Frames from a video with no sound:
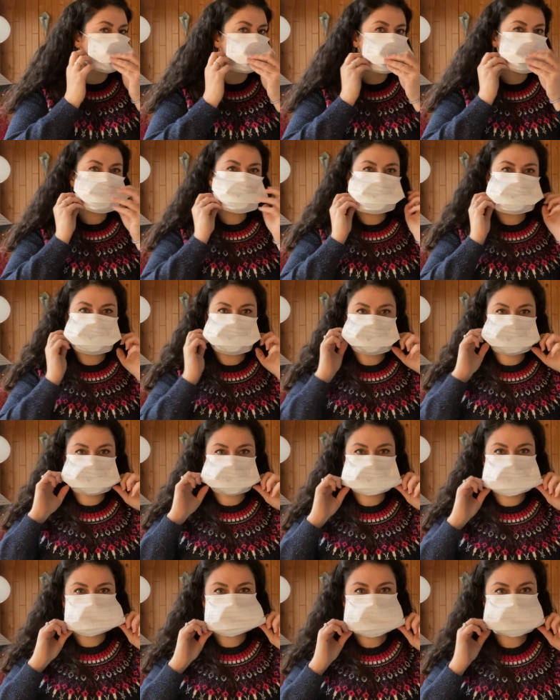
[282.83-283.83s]
And what you're
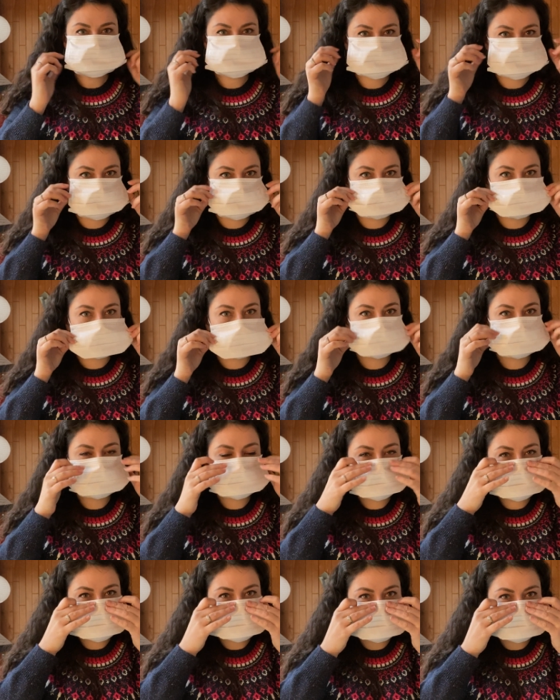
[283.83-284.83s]
gonna notice here,
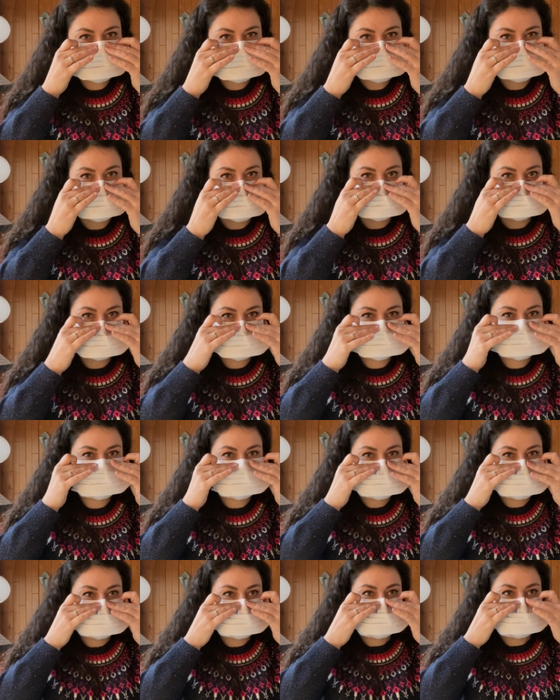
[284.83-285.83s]
I'm gonna
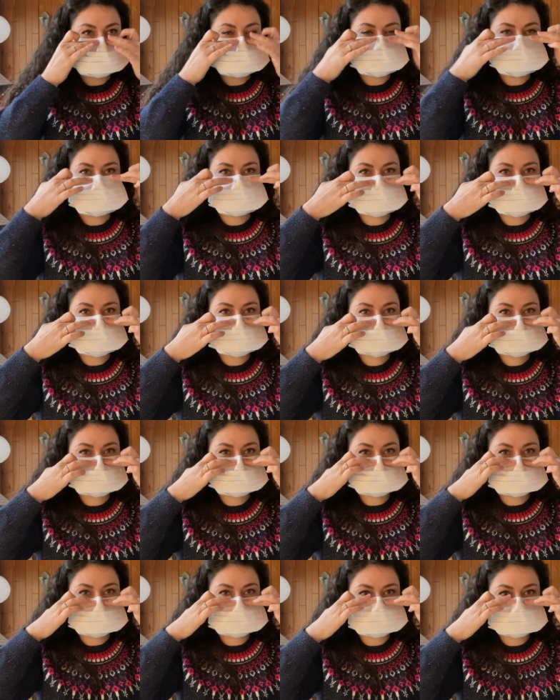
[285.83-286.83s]
pinch the
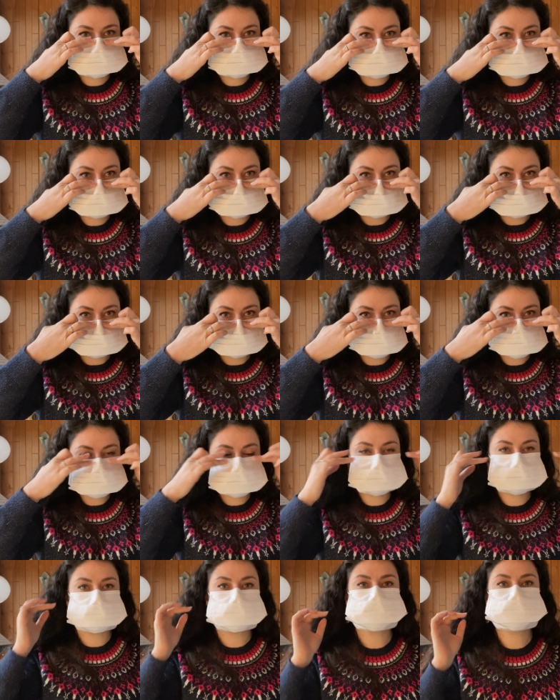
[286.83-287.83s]
little bridge
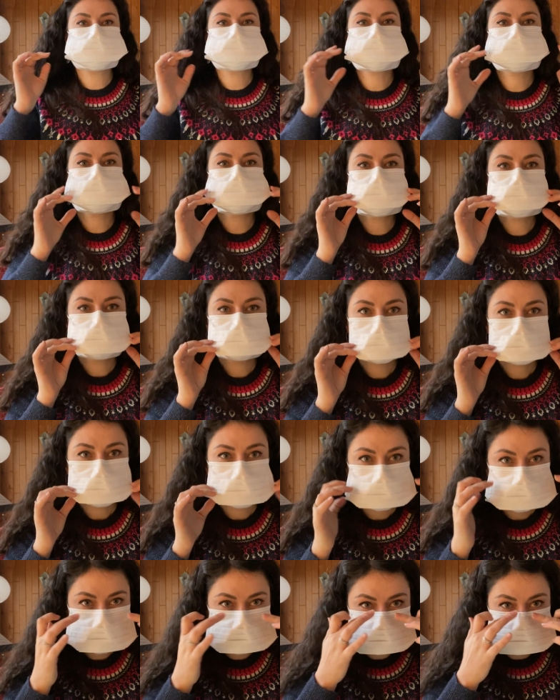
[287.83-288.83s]
of the nose thing.
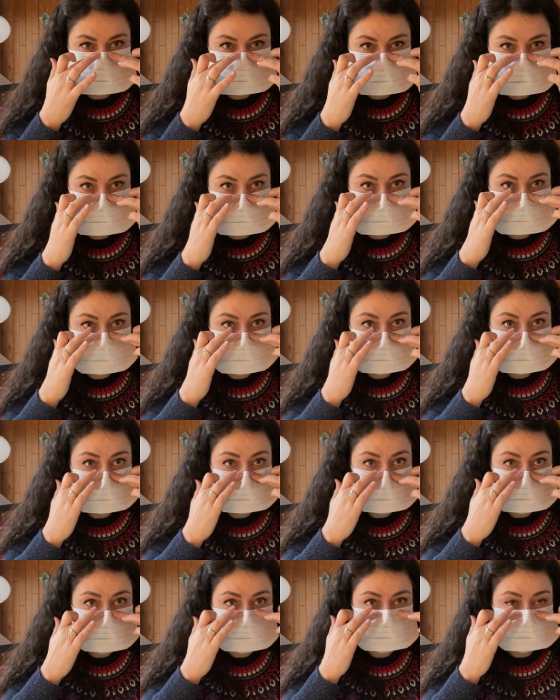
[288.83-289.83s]
So it goes all the
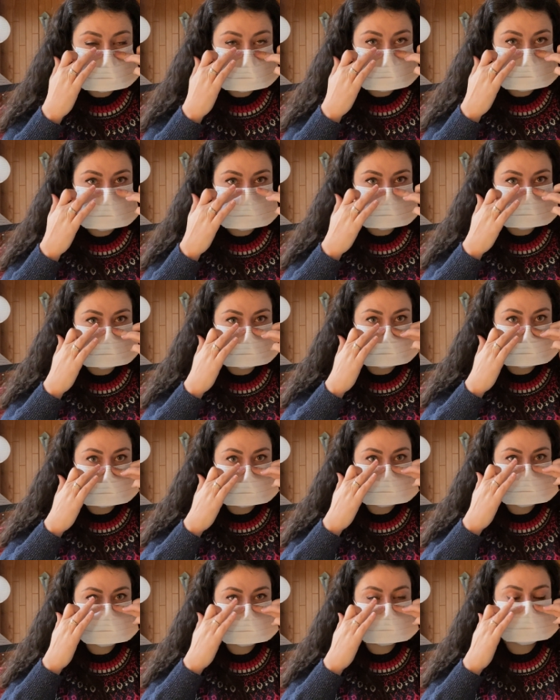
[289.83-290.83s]
way up here
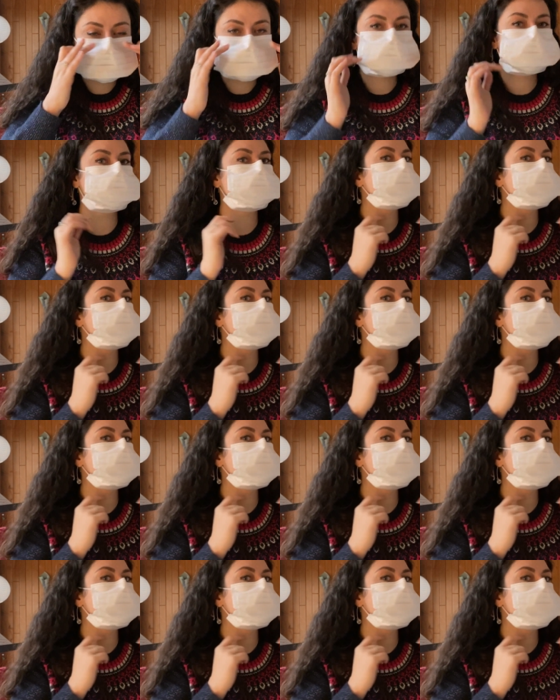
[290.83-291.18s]
to the top of